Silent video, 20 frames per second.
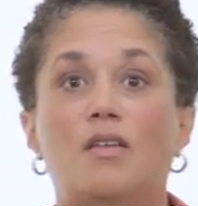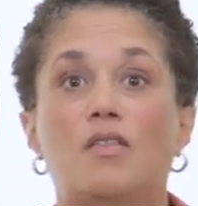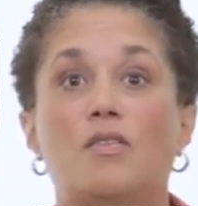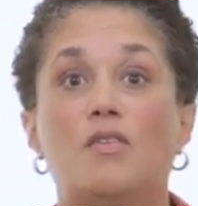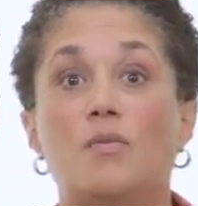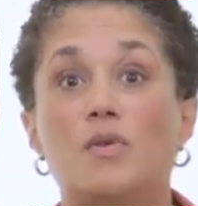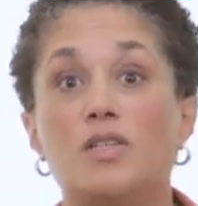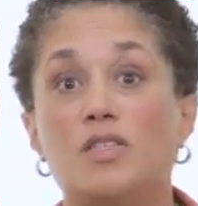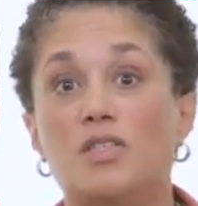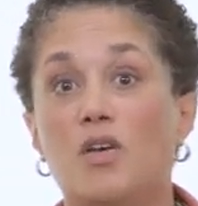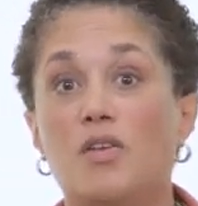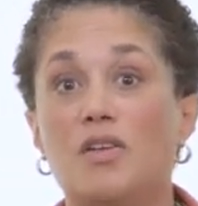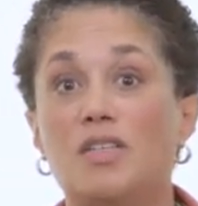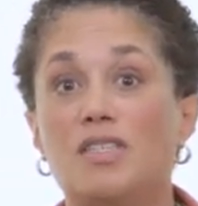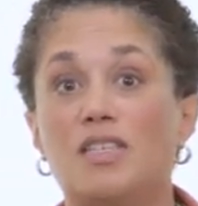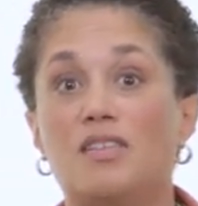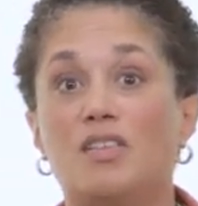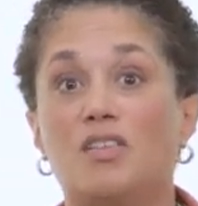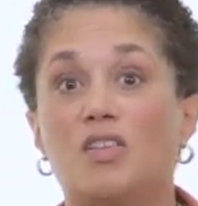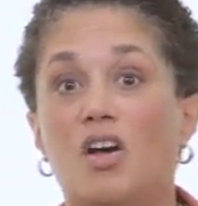The result
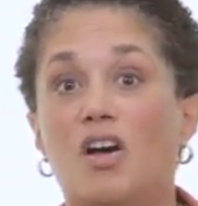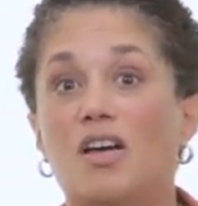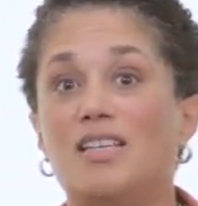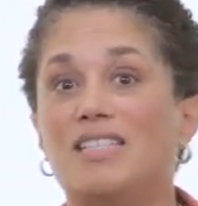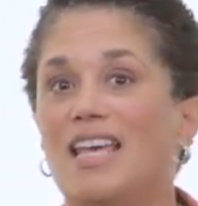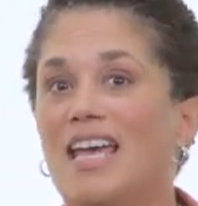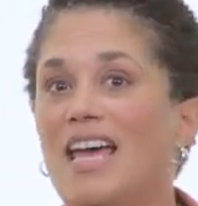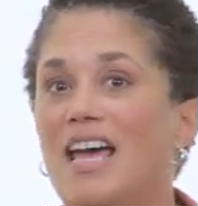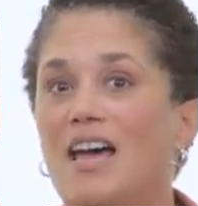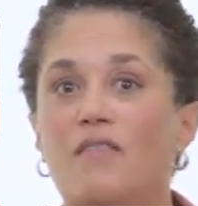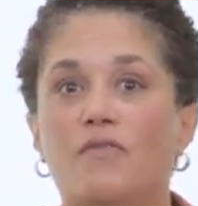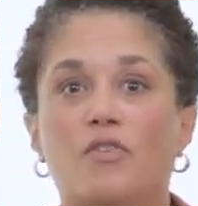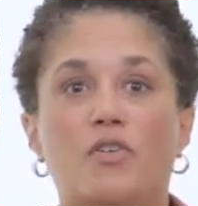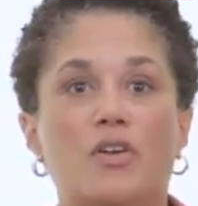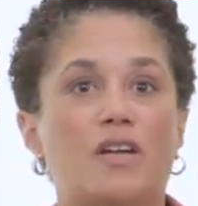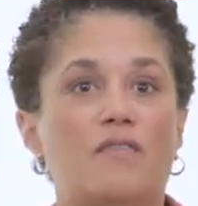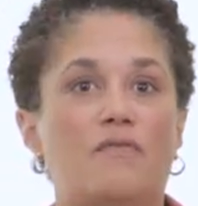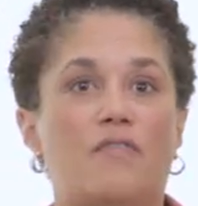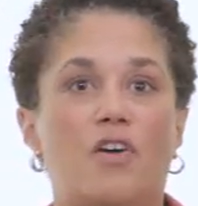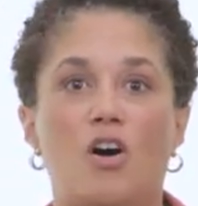is that the law is
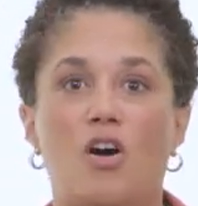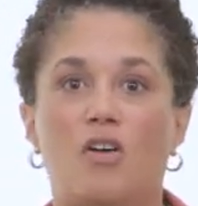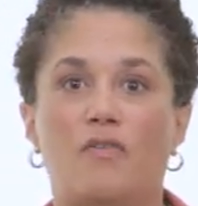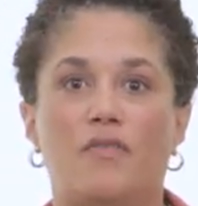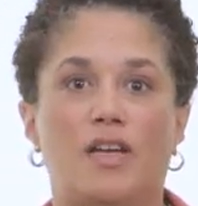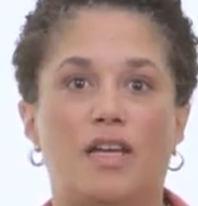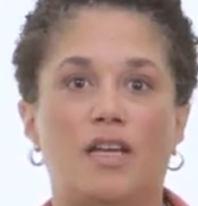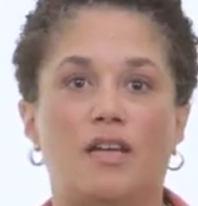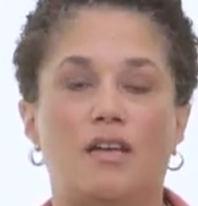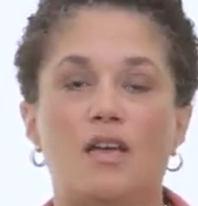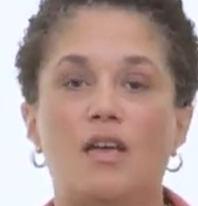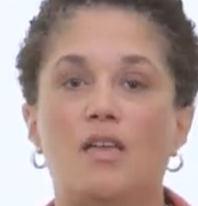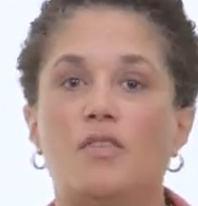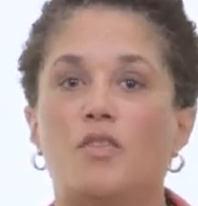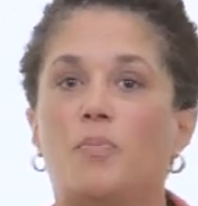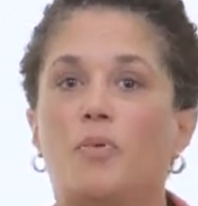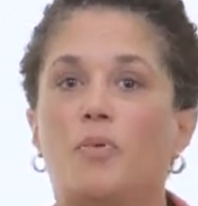ever evolving, the